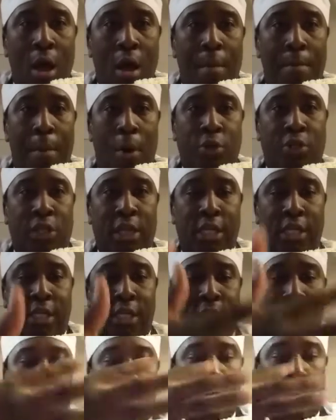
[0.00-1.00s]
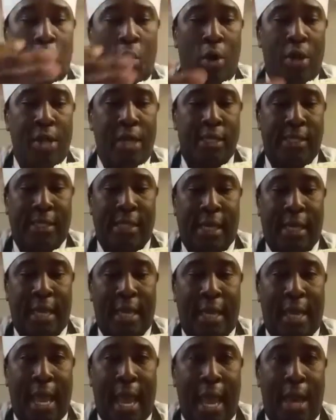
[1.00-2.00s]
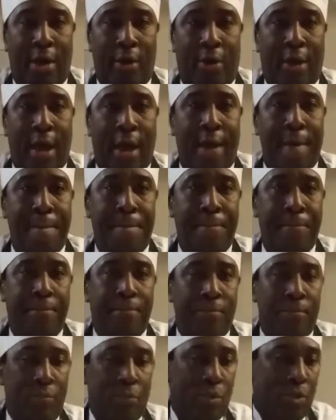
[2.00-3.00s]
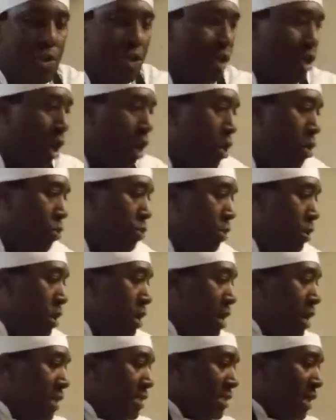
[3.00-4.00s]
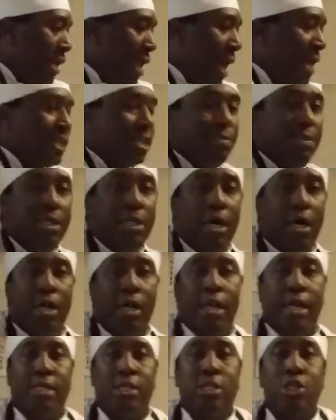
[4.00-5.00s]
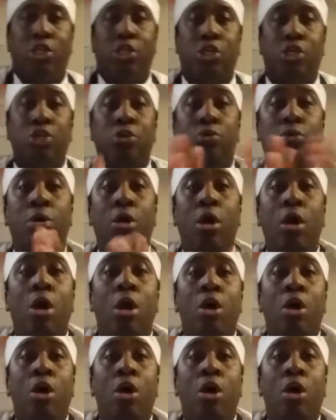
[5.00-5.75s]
Most of this is going to go on your second cake, okay? So it's a lot to be done in lesson 2.